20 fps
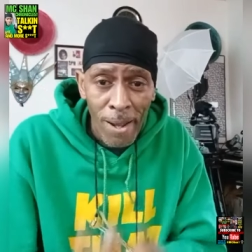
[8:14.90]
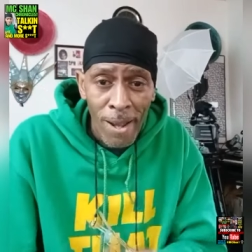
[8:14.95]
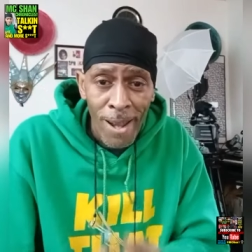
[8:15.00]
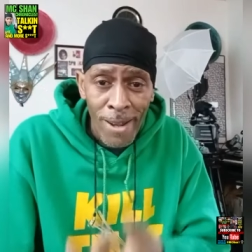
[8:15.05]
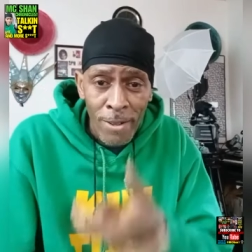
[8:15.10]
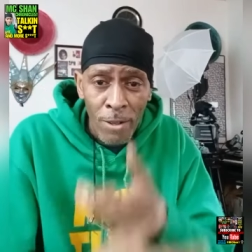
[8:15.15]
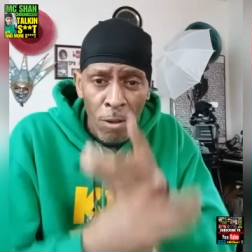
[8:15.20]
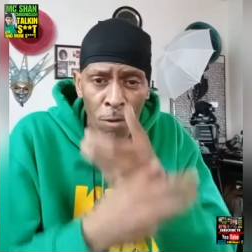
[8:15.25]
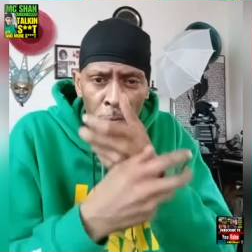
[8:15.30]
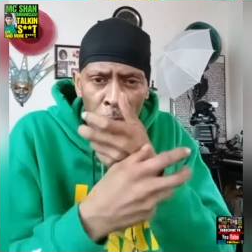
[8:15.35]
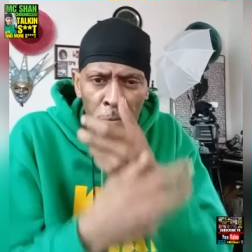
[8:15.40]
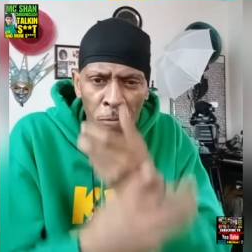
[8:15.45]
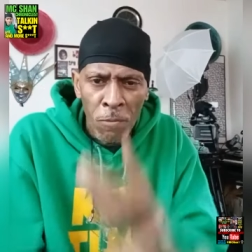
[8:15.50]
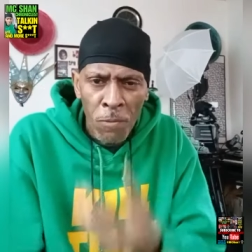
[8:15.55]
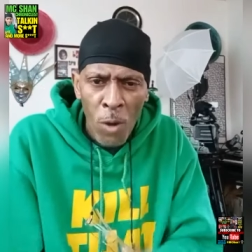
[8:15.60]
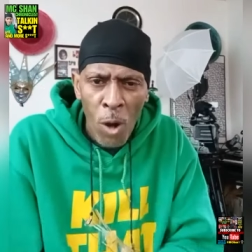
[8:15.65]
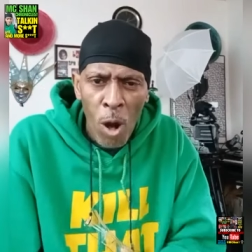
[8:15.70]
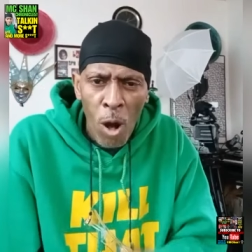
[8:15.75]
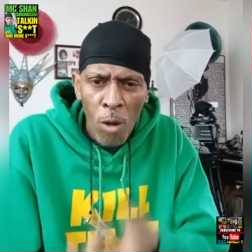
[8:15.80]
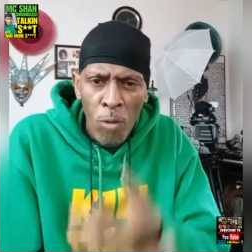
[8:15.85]
and the
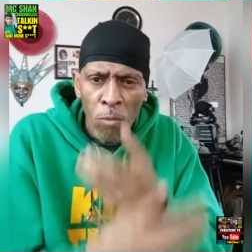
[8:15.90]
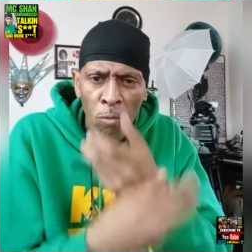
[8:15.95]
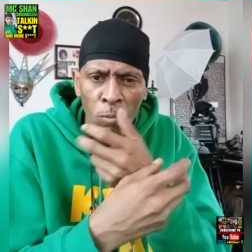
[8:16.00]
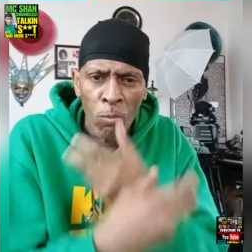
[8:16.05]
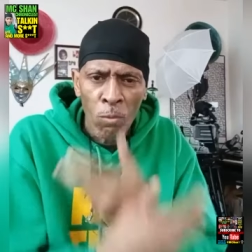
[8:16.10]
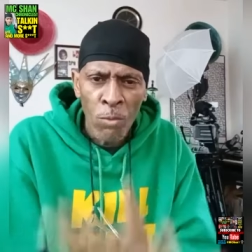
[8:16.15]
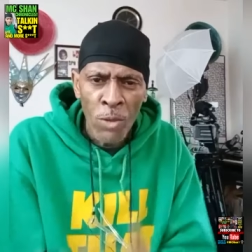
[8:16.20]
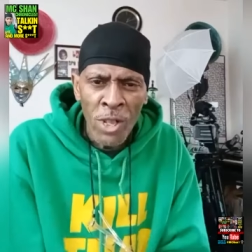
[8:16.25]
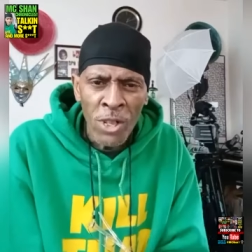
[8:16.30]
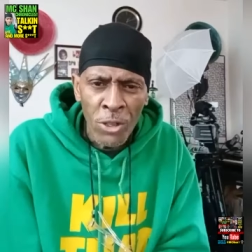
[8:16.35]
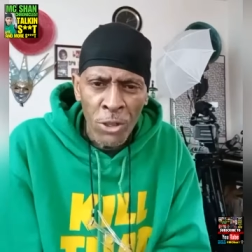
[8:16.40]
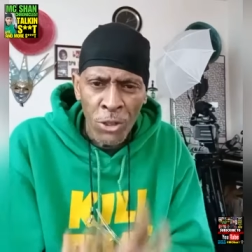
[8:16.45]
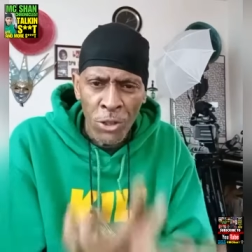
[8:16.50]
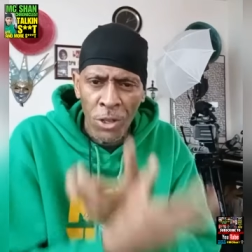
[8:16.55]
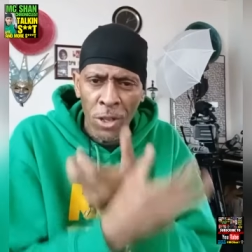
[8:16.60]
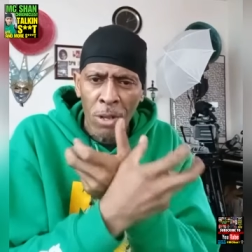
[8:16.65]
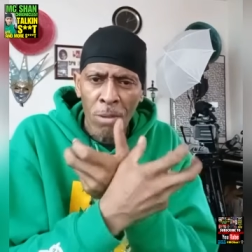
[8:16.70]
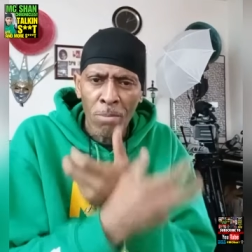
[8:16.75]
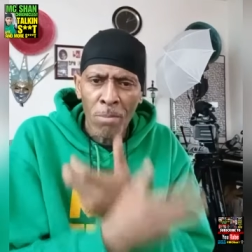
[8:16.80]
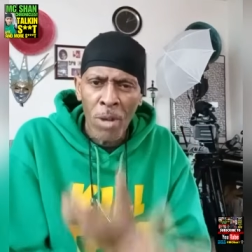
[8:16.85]

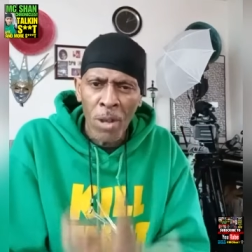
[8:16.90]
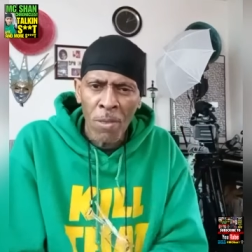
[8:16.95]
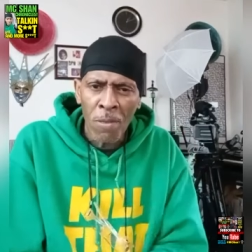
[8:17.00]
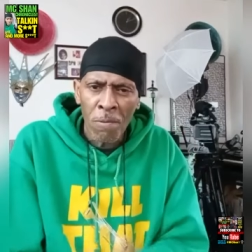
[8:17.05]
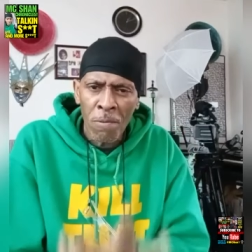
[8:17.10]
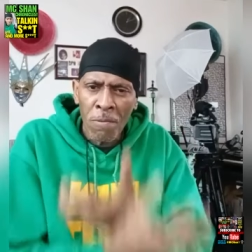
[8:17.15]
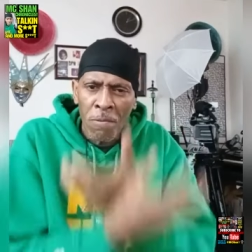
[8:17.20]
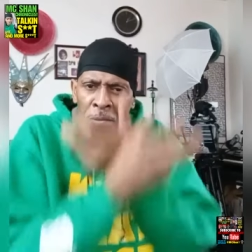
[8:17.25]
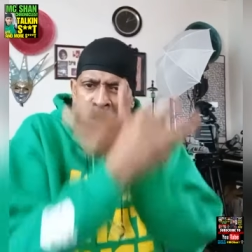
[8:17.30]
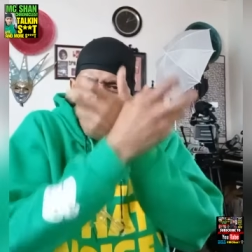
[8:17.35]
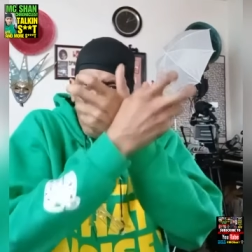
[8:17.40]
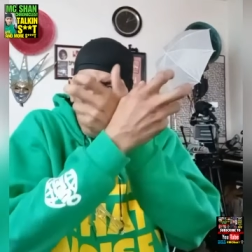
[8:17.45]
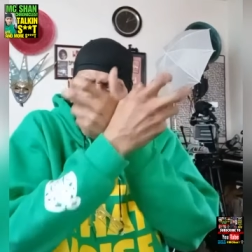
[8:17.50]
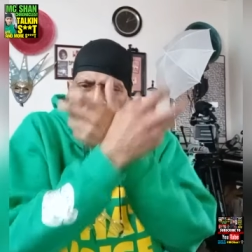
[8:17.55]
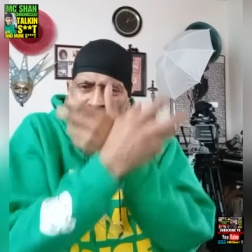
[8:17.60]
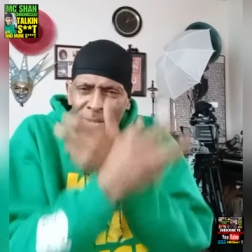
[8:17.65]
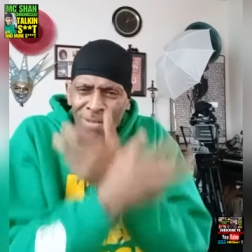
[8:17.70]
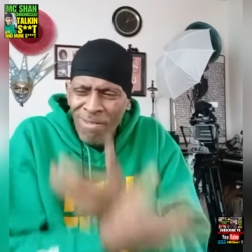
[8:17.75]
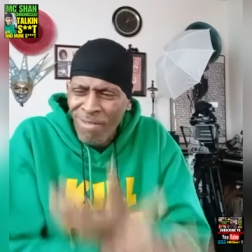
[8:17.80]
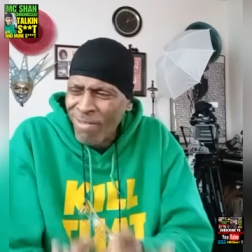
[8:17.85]
far-reaching
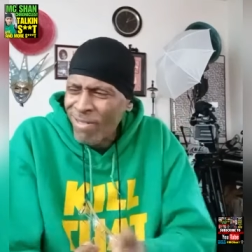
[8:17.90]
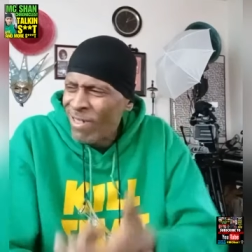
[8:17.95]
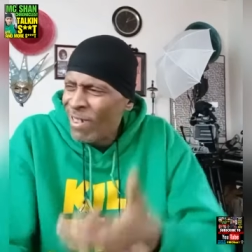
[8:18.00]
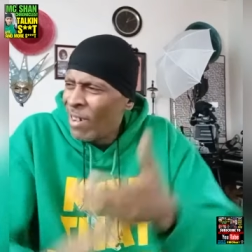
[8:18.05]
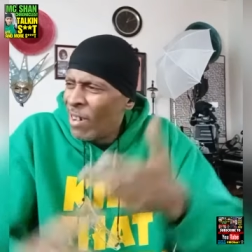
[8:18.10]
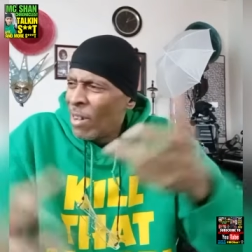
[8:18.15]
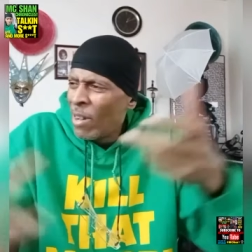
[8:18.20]
motherfucking,